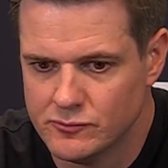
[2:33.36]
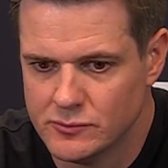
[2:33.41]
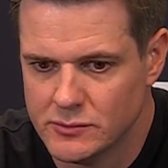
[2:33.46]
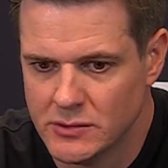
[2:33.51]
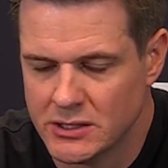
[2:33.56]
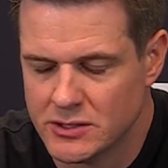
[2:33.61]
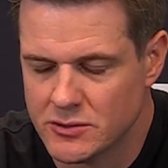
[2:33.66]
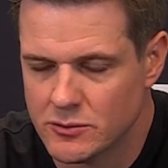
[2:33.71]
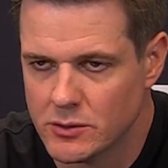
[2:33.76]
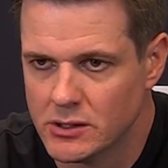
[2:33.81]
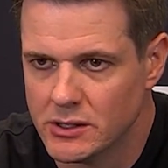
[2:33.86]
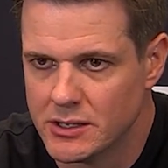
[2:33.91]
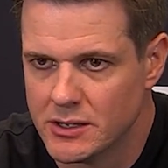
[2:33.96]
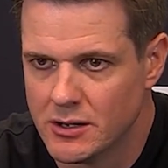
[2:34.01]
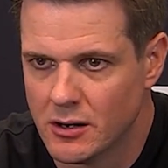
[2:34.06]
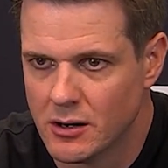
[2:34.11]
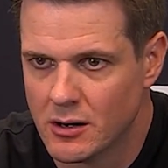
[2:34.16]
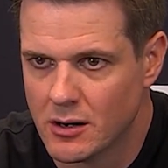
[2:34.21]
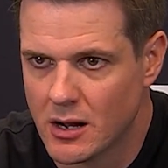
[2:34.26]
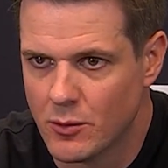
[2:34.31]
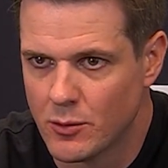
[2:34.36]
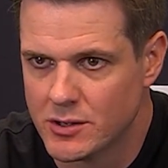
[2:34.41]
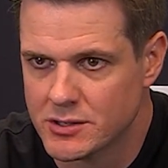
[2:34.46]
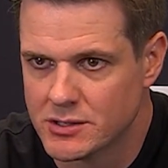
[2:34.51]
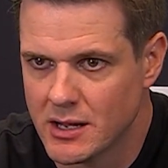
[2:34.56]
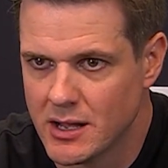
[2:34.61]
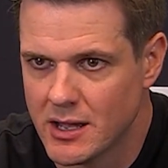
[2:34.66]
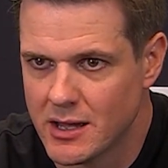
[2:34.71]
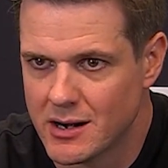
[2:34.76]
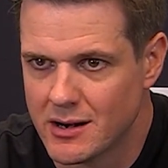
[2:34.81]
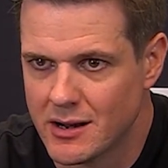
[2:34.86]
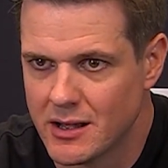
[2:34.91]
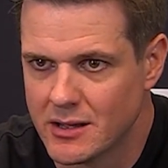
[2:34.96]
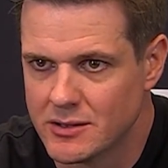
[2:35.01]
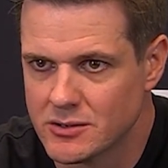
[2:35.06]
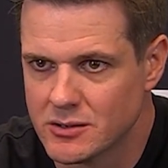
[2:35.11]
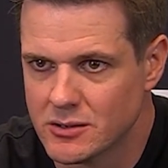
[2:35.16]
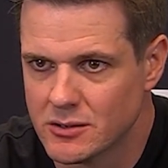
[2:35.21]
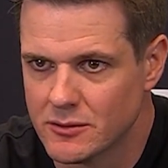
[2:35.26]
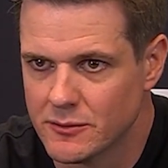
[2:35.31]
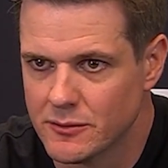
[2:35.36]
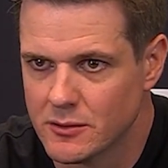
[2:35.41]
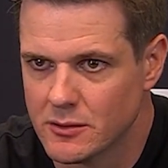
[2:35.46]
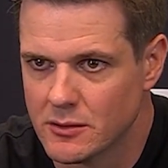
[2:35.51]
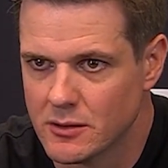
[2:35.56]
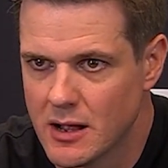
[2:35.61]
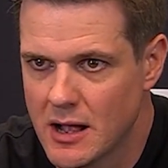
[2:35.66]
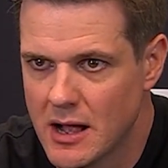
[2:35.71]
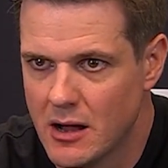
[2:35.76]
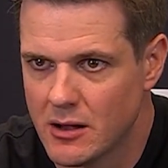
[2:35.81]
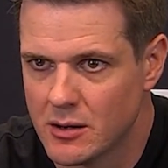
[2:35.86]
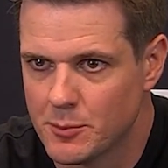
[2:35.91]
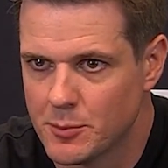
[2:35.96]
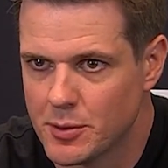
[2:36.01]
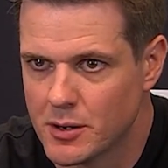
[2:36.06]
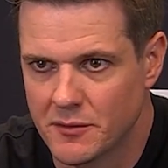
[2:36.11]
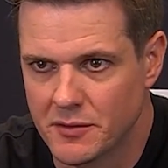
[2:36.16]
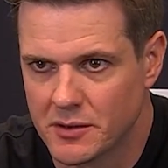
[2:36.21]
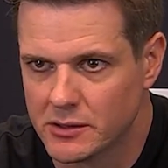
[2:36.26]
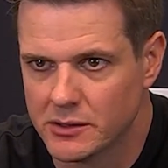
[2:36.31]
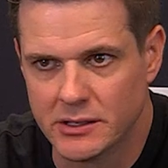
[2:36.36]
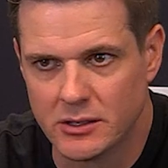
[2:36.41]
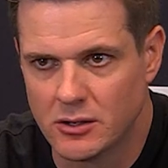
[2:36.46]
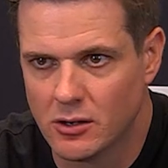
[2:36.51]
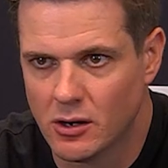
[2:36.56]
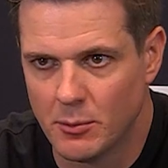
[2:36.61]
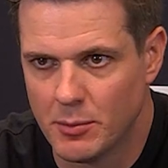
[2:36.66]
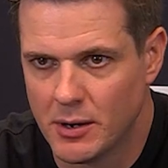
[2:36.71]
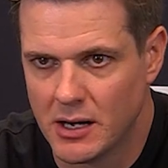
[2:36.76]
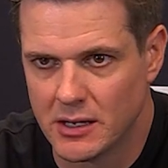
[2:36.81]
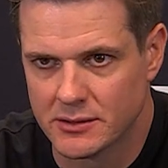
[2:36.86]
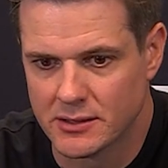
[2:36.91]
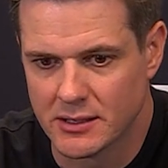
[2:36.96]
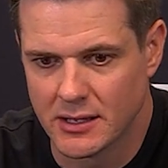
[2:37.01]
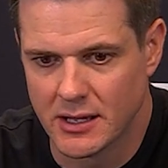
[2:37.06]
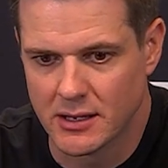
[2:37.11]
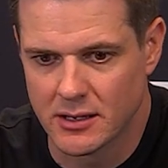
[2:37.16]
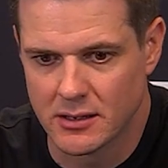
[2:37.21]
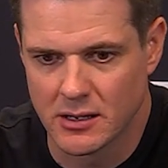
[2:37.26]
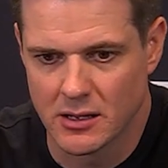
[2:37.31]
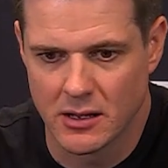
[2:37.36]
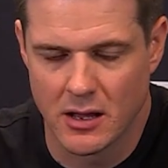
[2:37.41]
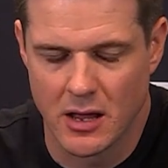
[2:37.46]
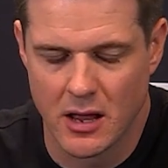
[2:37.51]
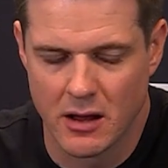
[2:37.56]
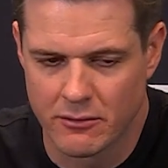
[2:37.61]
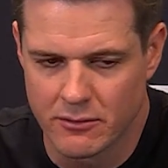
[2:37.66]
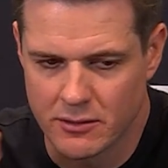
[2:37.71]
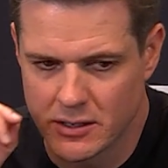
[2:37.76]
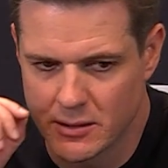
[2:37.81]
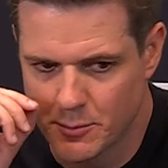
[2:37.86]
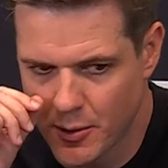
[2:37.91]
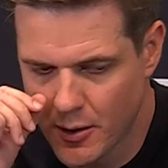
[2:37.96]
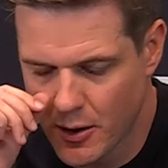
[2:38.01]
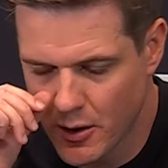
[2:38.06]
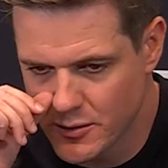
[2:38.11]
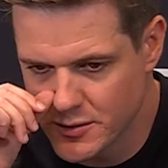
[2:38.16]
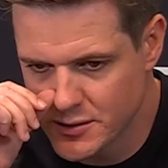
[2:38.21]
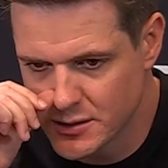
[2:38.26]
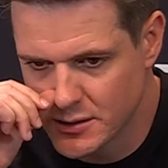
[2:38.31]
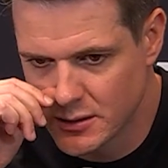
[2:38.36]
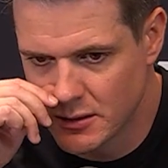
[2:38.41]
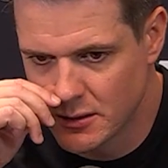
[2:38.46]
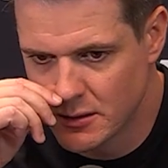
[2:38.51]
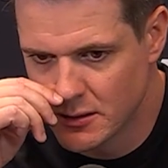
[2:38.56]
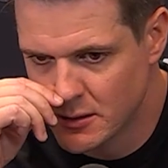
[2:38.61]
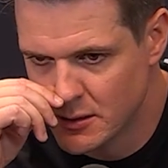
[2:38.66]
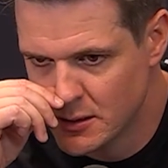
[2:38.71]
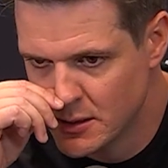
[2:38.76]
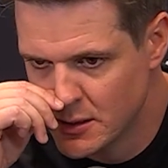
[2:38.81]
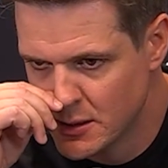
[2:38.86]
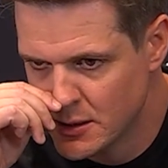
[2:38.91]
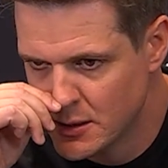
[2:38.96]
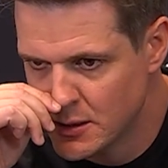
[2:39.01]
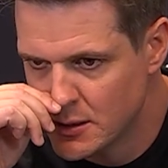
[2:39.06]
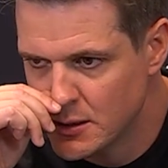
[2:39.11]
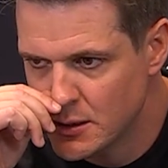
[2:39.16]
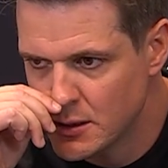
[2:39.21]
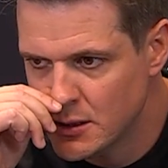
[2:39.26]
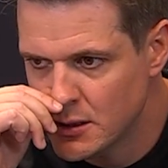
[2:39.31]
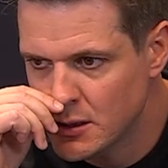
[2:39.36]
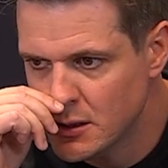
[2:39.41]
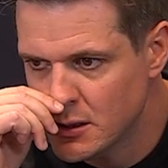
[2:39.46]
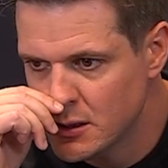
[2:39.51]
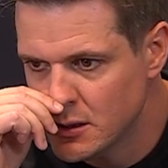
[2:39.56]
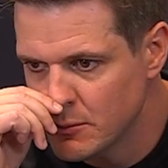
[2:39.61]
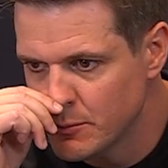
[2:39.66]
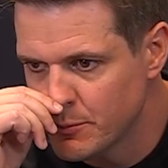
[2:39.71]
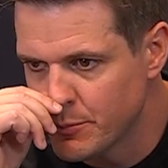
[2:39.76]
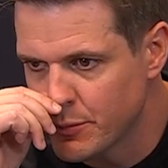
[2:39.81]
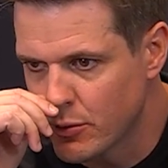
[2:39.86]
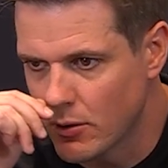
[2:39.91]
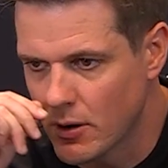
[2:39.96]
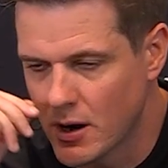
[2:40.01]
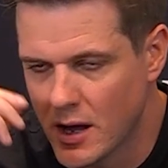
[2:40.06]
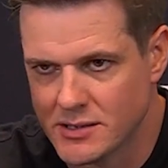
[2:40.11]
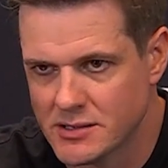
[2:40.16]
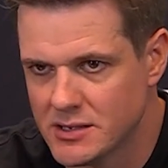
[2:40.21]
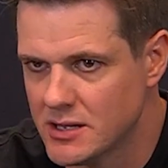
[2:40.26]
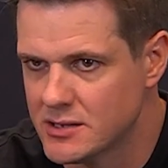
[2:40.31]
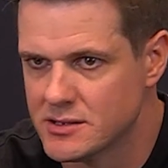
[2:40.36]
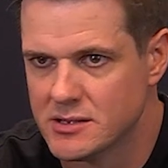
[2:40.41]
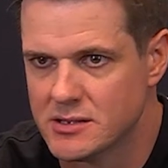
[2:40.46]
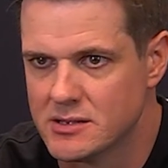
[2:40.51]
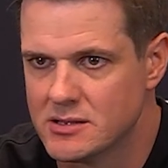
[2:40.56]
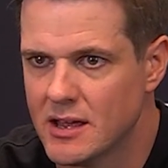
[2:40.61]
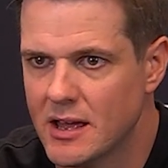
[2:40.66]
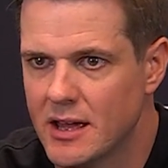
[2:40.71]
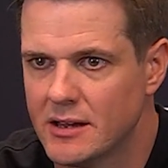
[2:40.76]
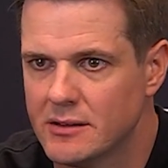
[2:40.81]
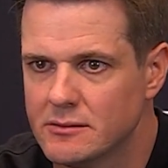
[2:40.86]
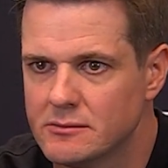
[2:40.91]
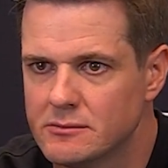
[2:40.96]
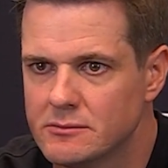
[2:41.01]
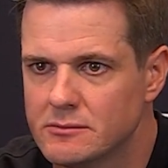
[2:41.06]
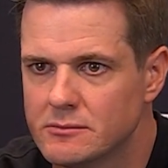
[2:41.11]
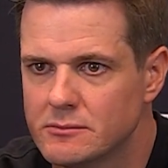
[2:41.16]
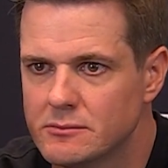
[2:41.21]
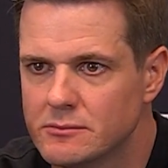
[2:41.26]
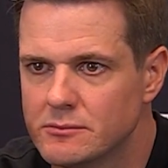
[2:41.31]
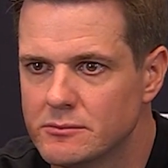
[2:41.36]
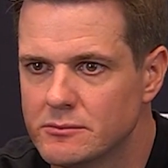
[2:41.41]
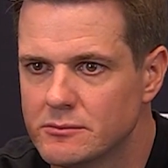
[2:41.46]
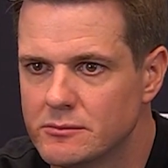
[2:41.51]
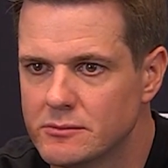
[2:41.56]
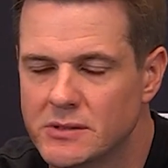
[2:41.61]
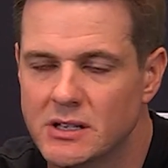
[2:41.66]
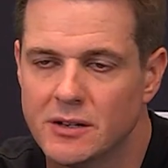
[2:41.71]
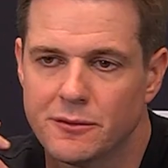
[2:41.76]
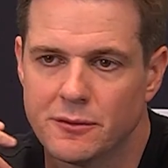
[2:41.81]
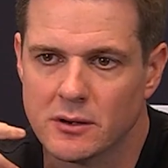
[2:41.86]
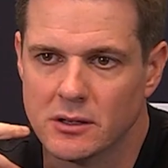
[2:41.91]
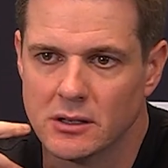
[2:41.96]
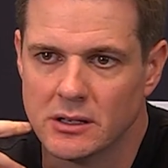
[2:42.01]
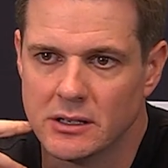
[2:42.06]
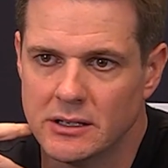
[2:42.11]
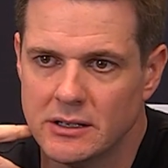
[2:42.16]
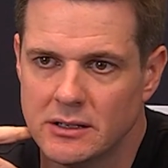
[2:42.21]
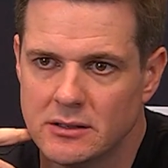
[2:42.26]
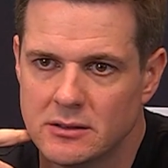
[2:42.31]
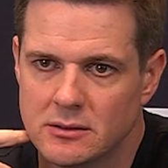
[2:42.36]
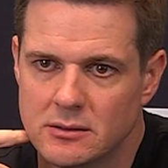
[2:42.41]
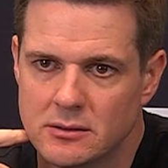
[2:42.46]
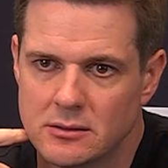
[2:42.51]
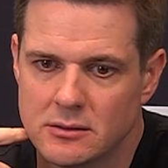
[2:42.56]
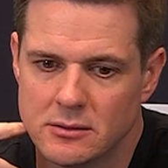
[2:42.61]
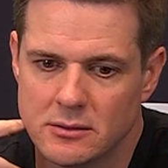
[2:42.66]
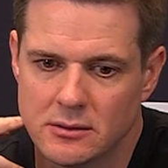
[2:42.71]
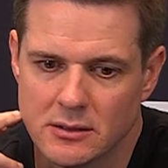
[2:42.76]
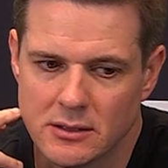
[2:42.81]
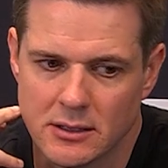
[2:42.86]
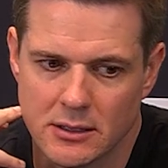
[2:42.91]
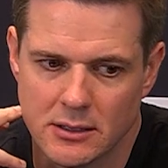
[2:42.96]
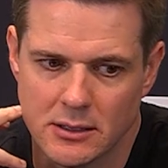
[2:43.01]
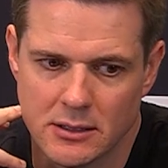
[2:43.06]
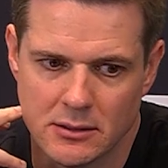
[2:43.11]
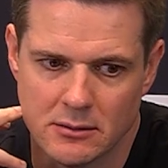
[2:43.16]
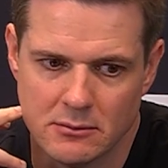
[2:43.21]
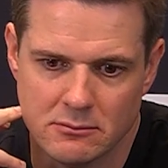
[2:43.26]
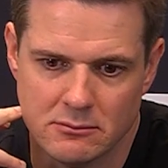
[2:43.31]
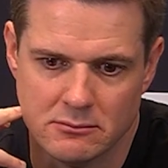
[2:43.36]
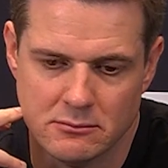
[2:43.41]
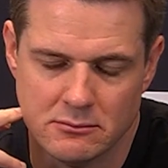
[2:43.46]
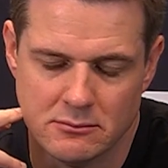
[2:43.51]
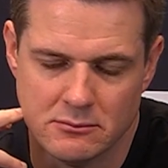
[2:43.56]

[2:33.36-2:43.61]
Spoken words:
It's really hard. I wish I had an answer for how to perfectly go about that. Every person processes that differently. A